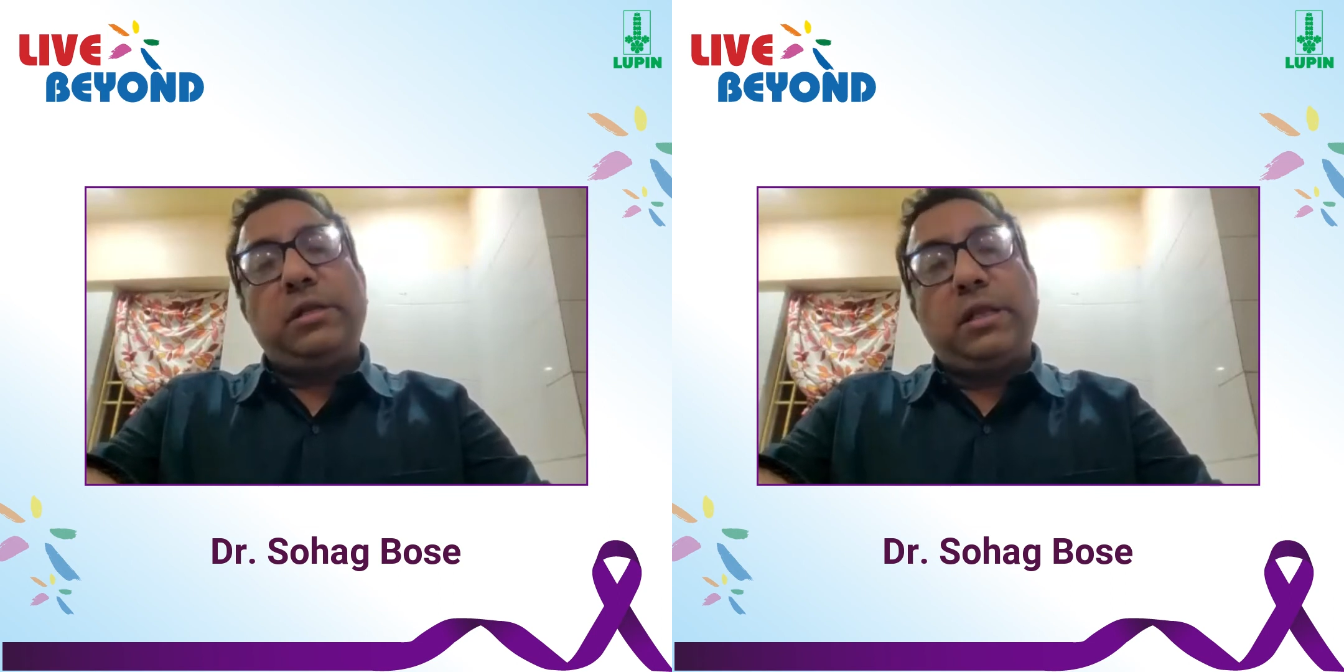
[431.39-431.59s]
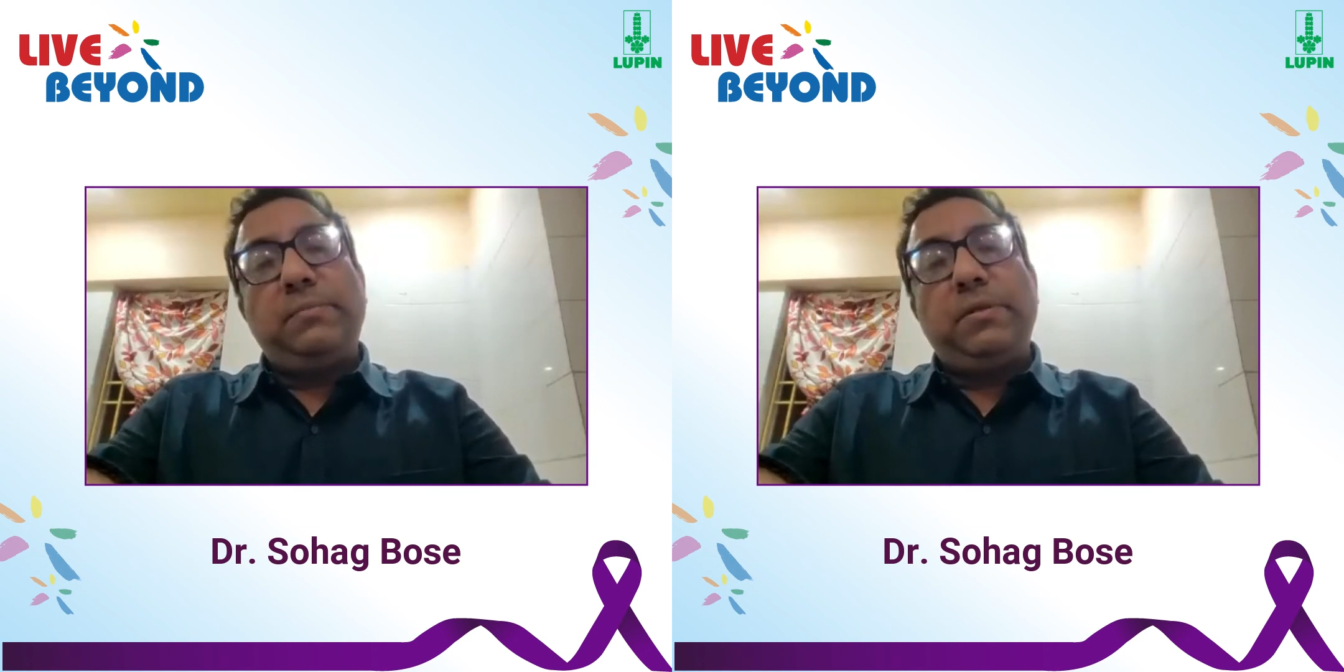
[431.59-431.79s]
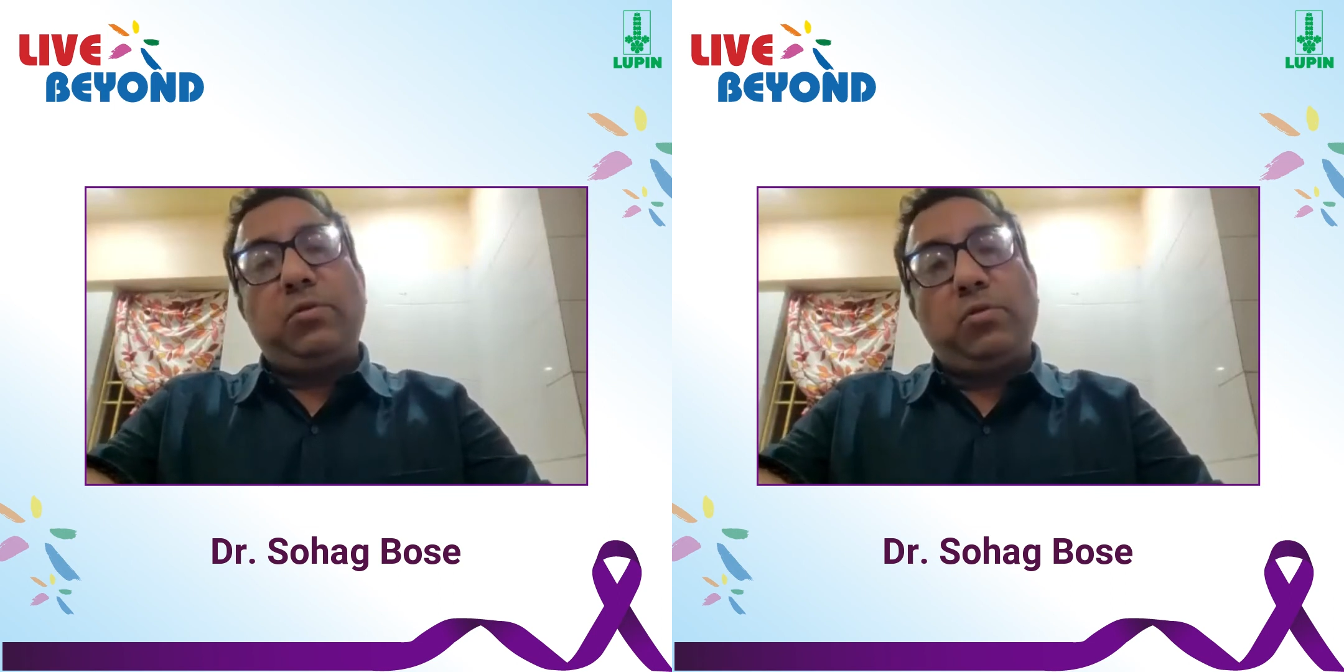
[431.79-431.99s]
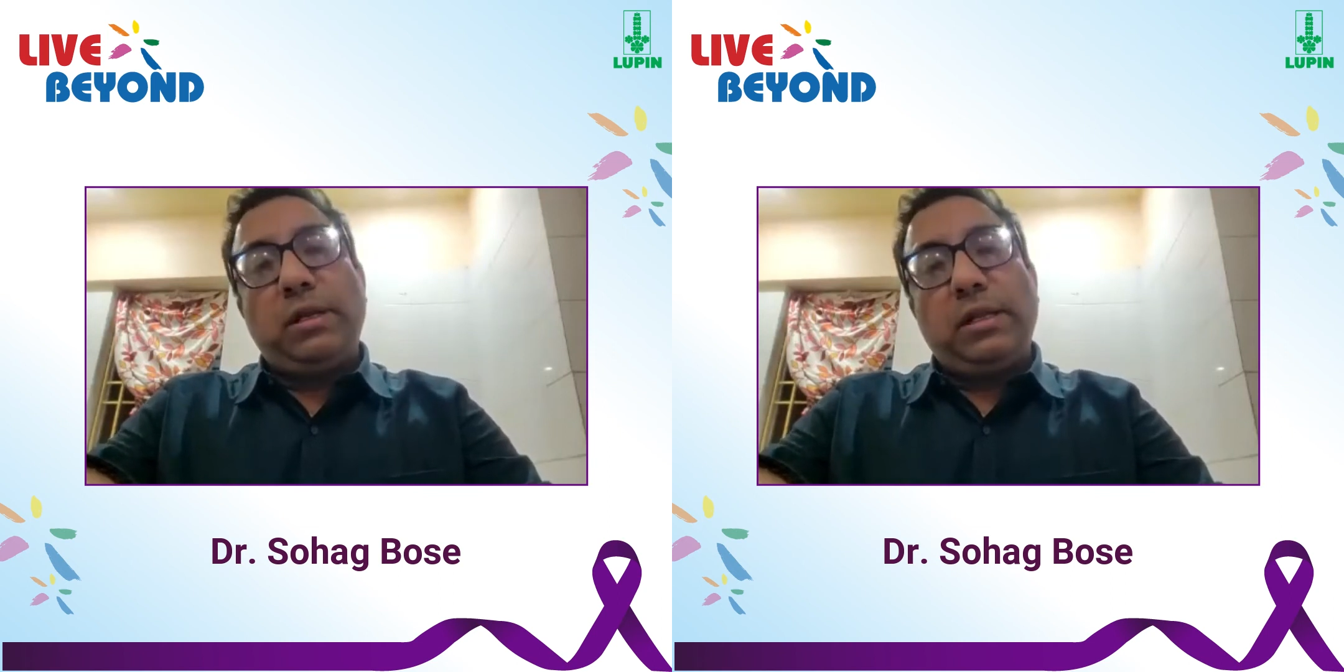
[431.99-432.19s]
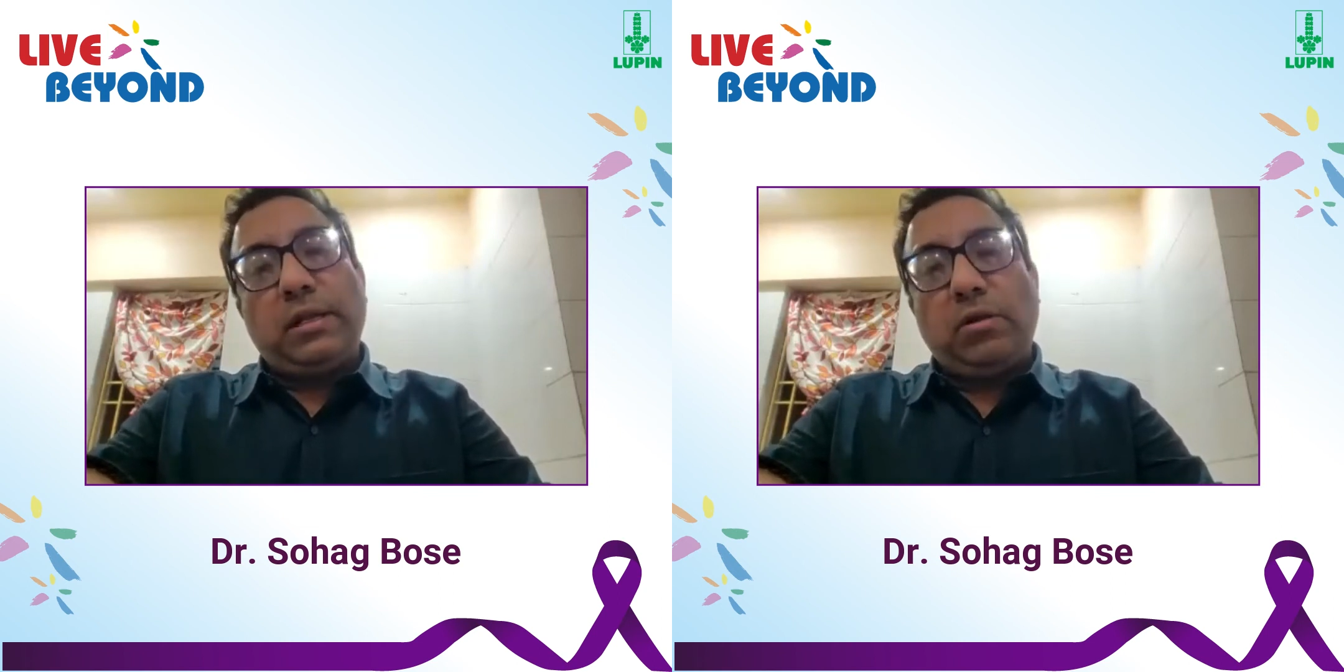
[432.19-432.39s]
can be
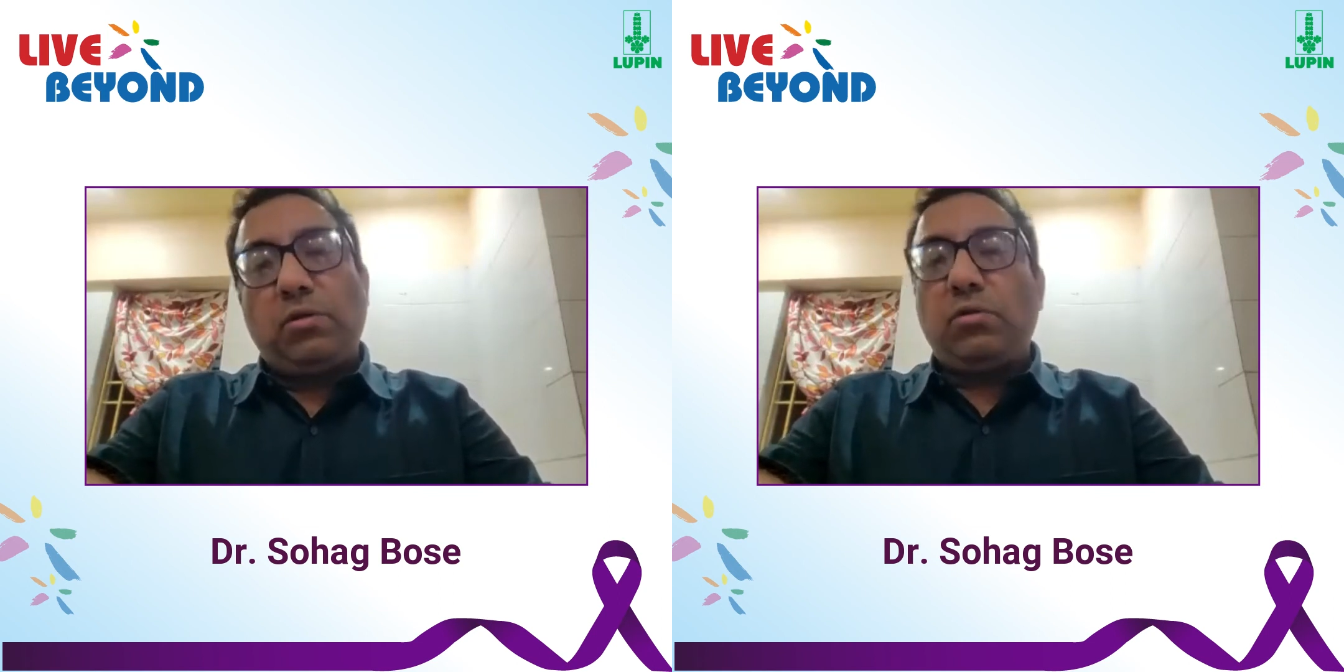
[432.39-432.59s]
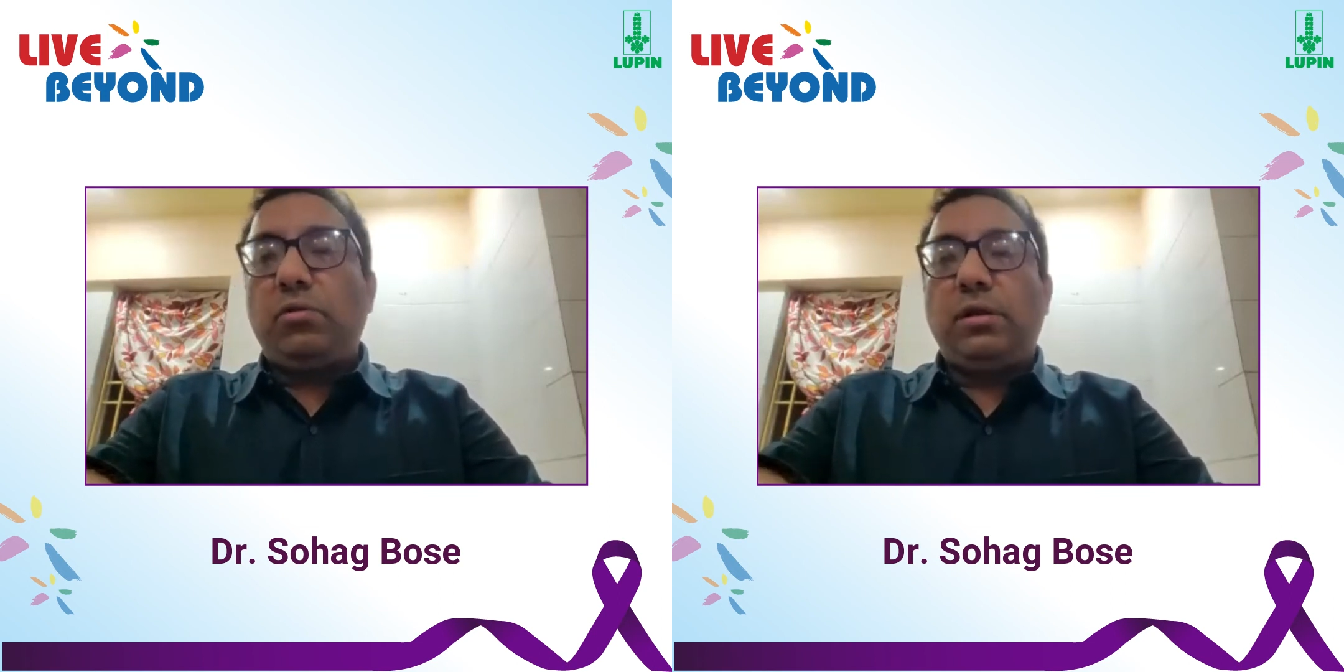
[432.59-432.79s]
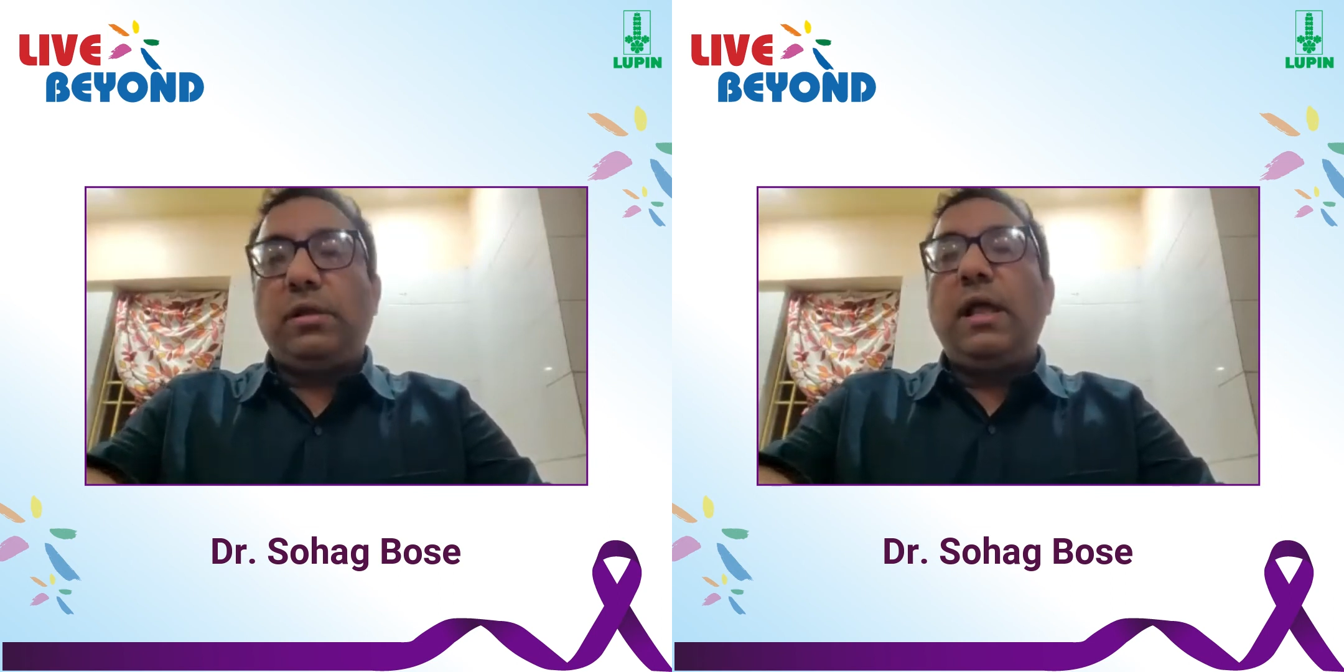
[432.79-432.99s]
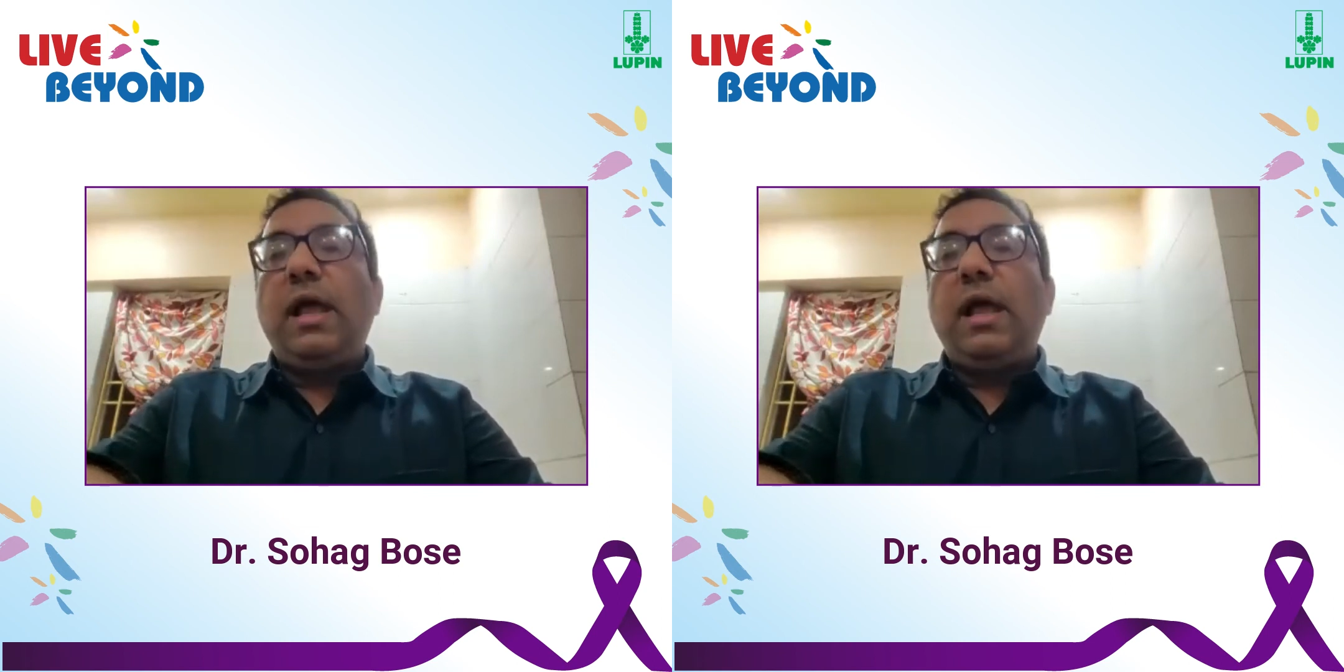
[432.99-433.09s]
totally controlled.